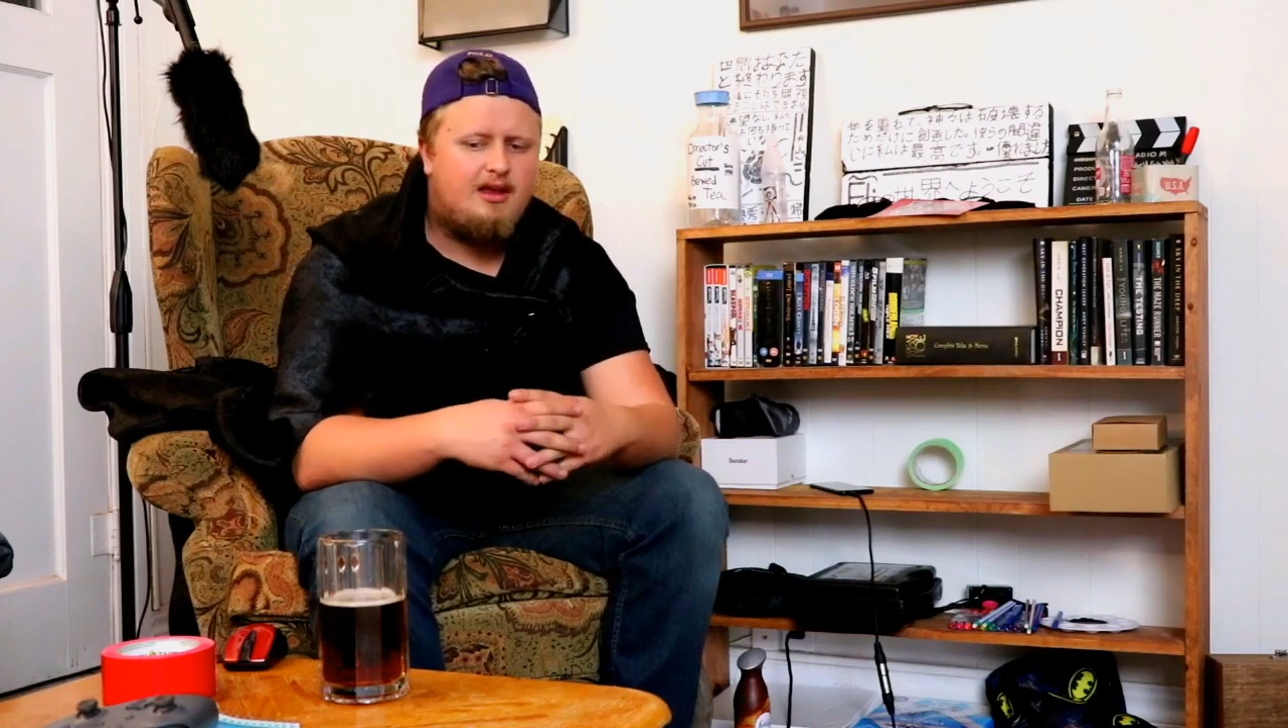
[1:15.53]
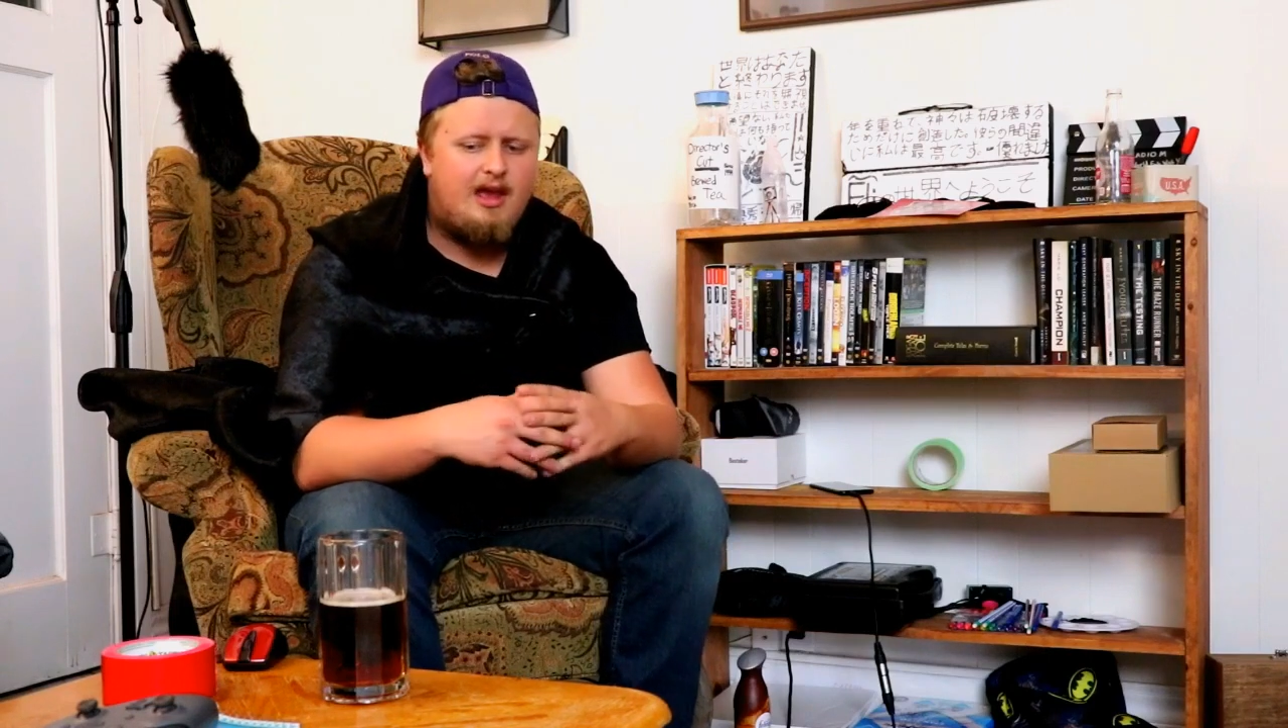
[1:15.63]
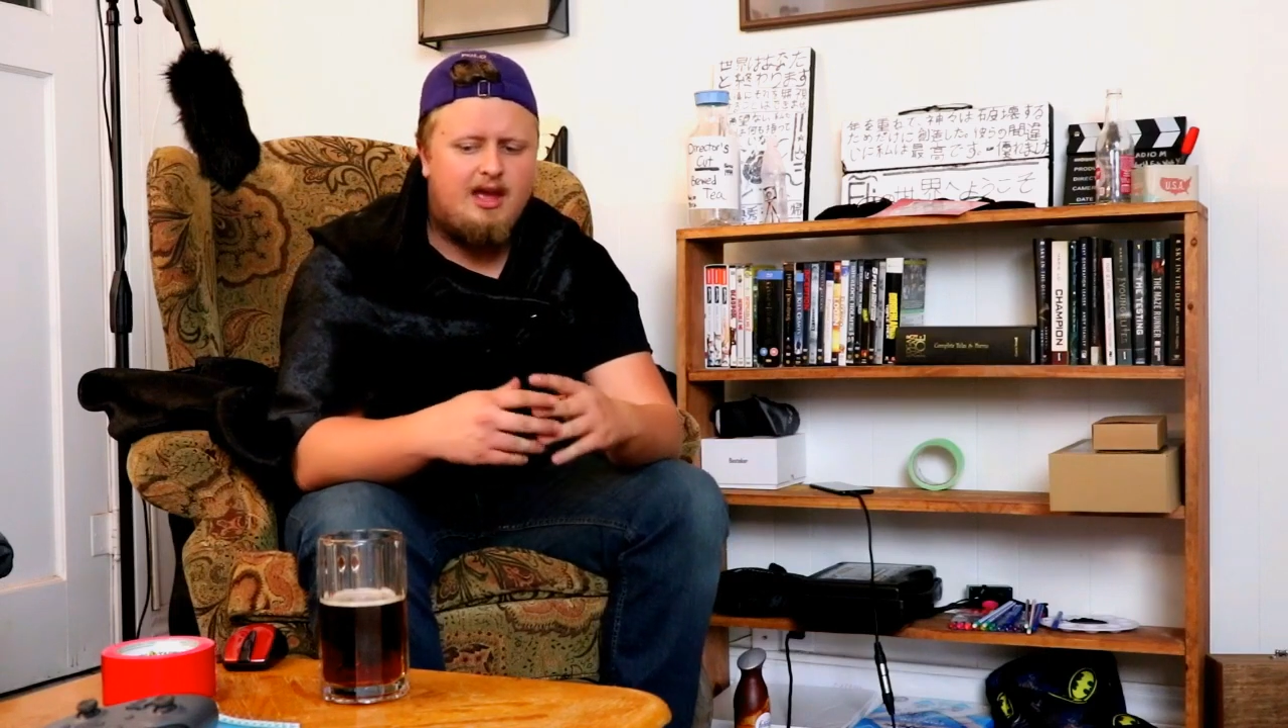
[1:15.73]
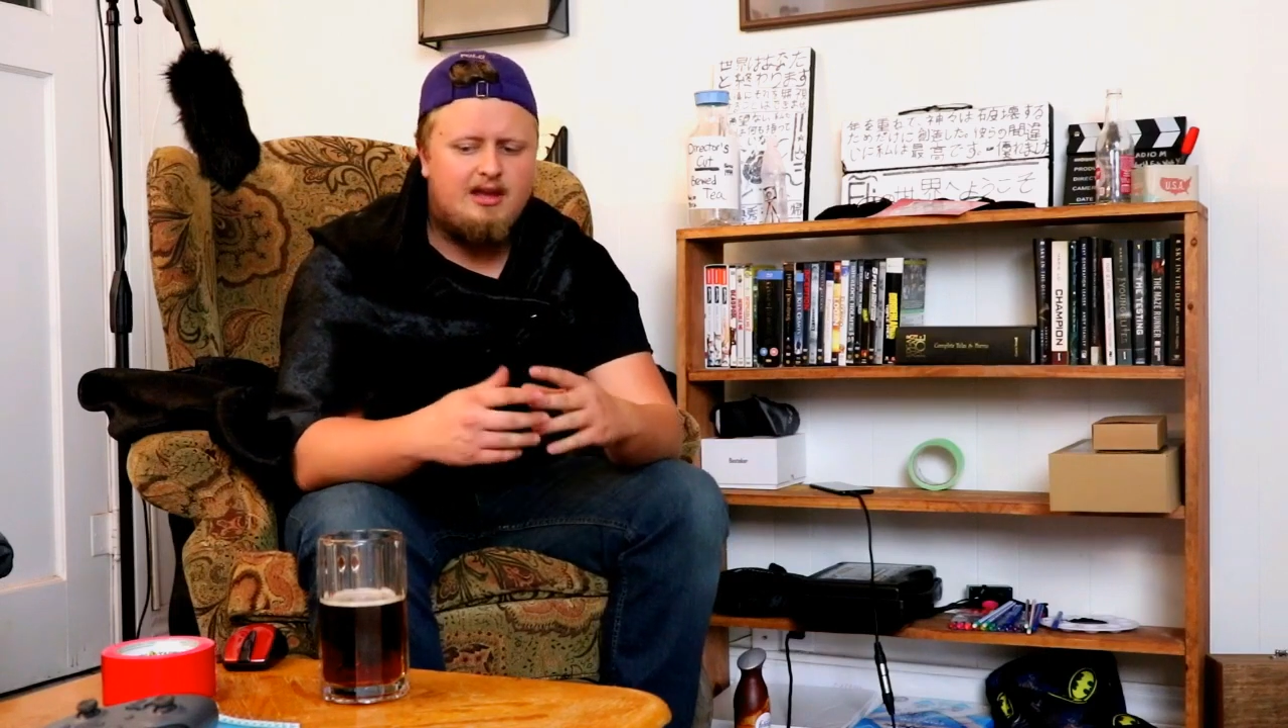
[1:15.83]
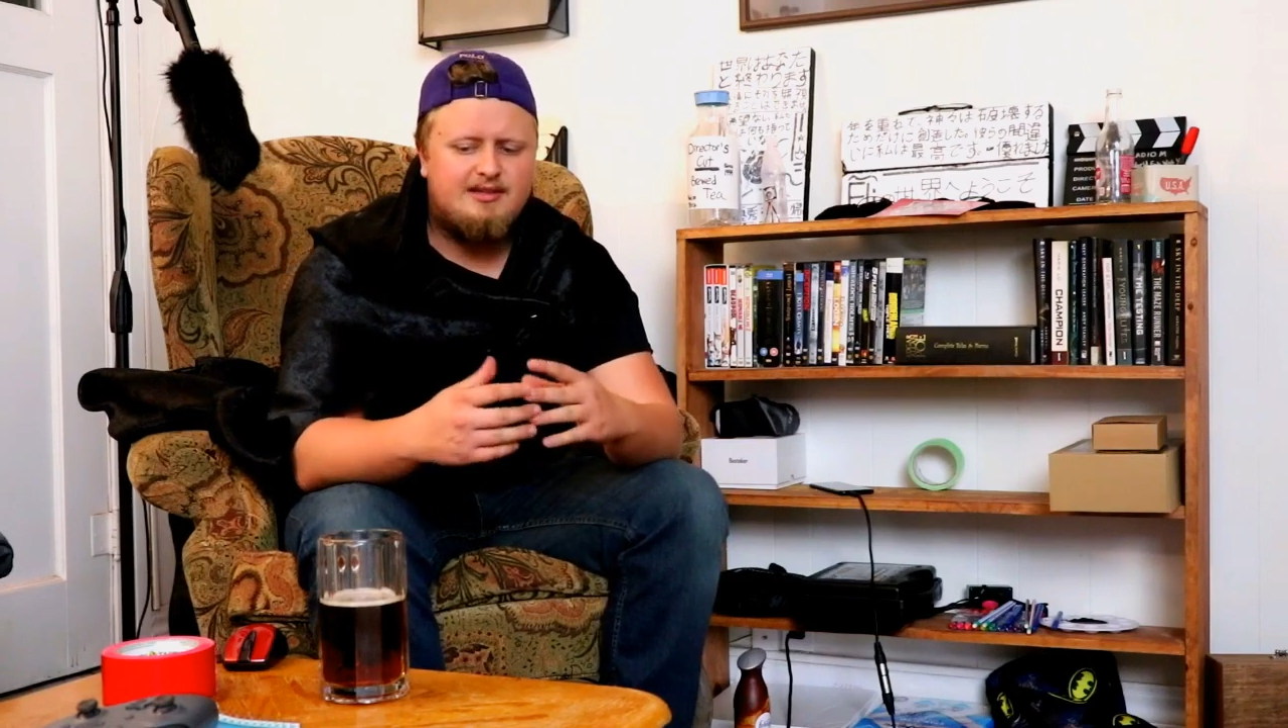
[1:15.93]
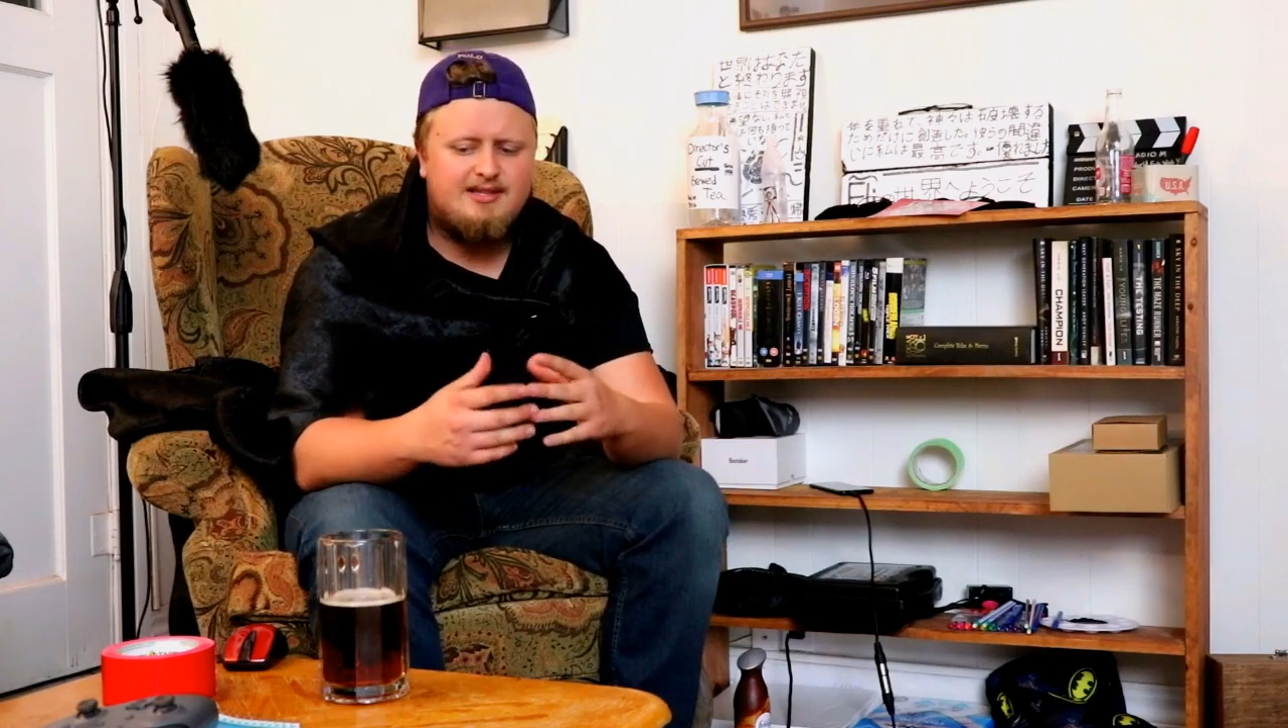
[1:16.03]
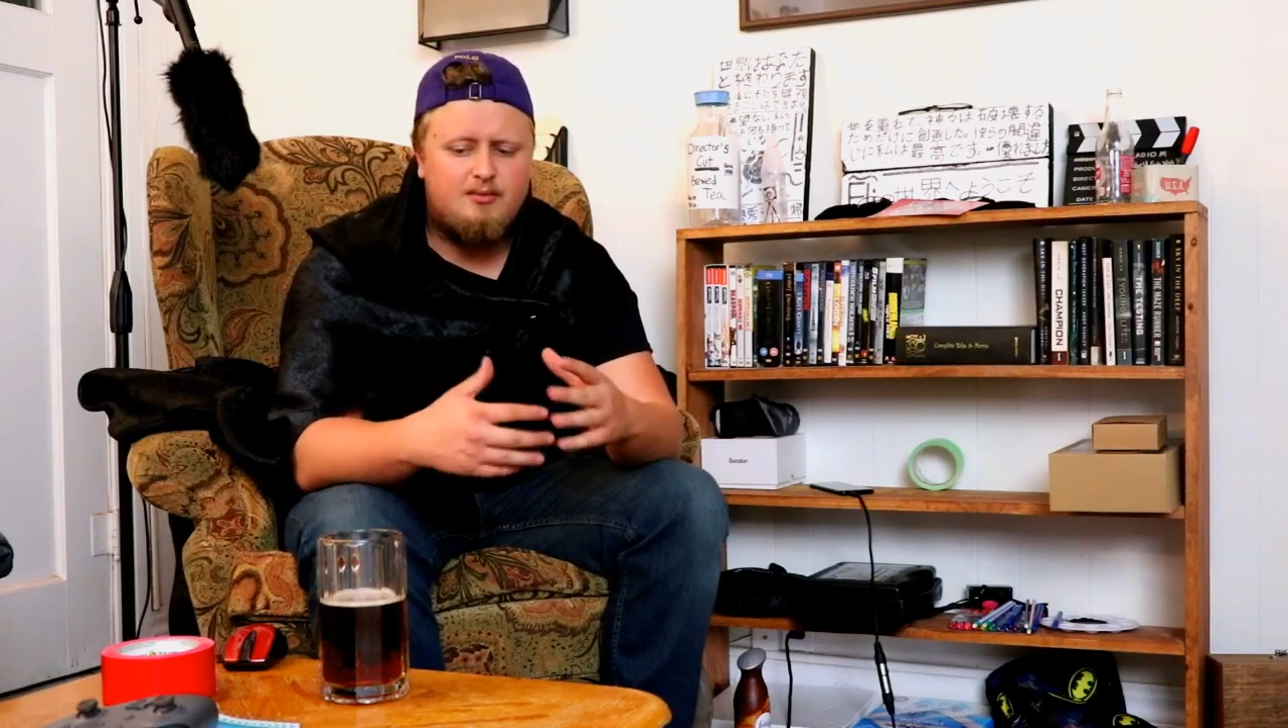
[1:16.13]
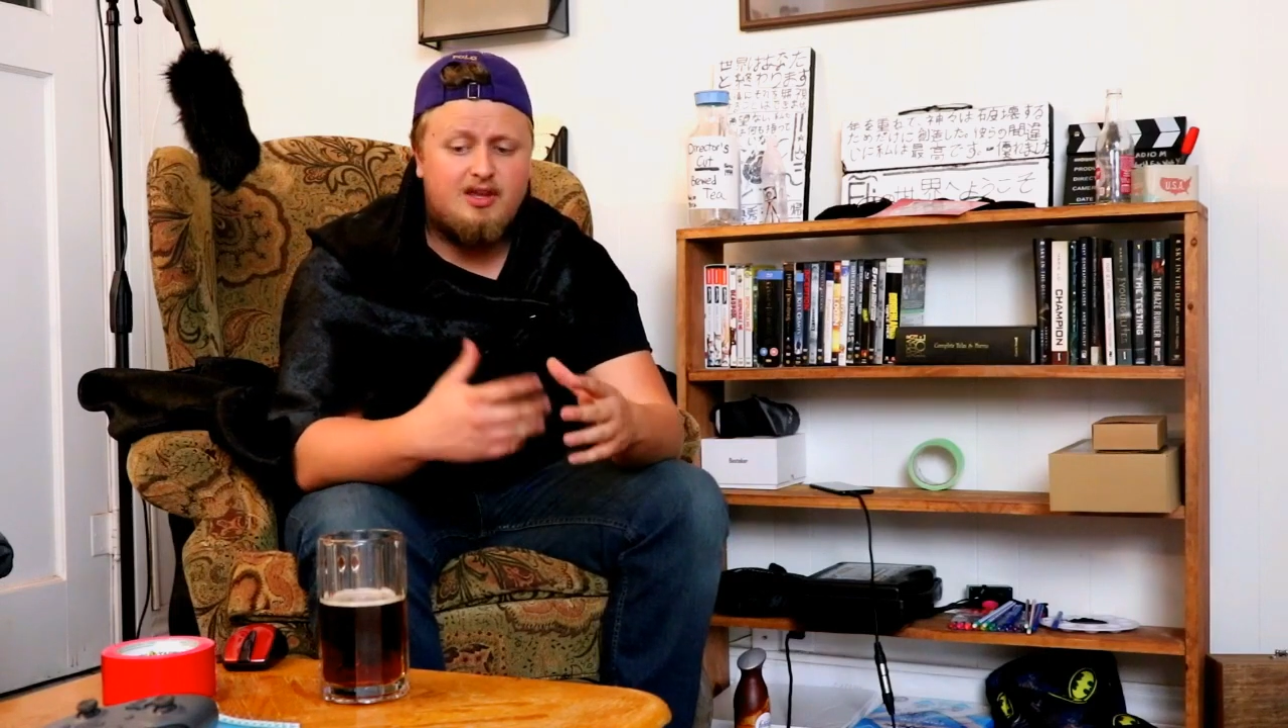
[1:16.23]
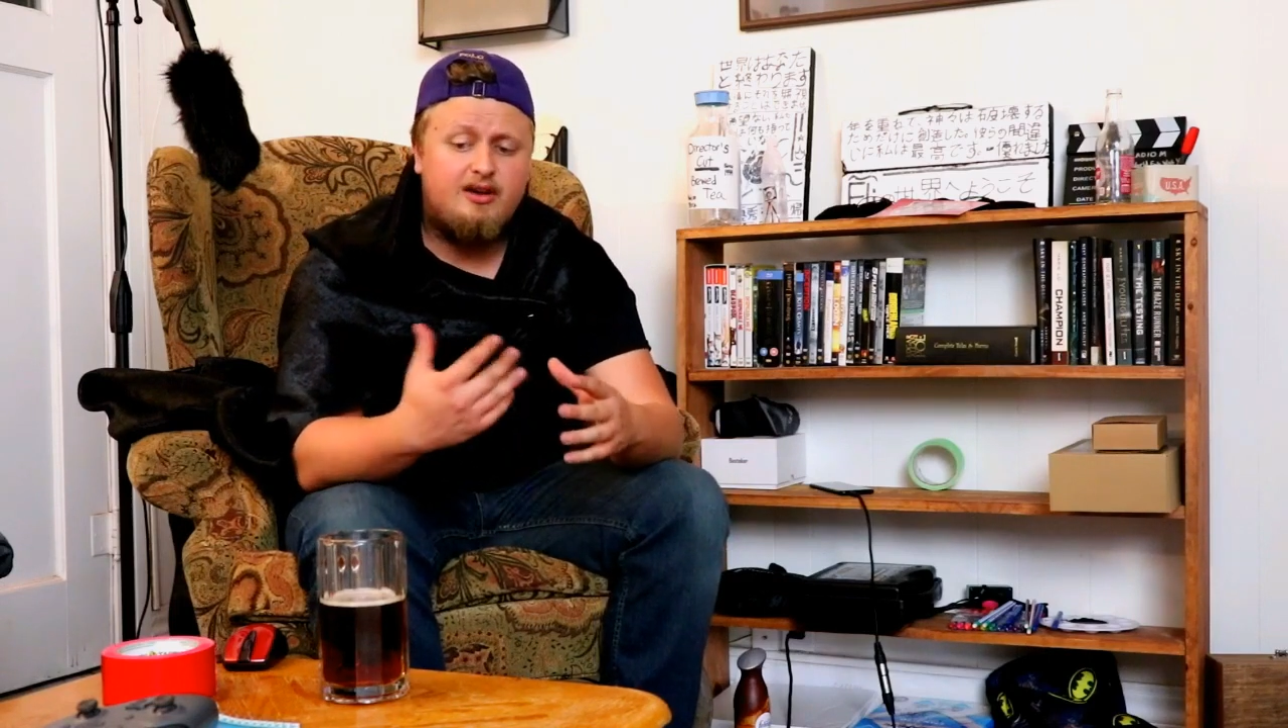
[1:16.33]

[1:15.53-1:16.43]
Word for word: And something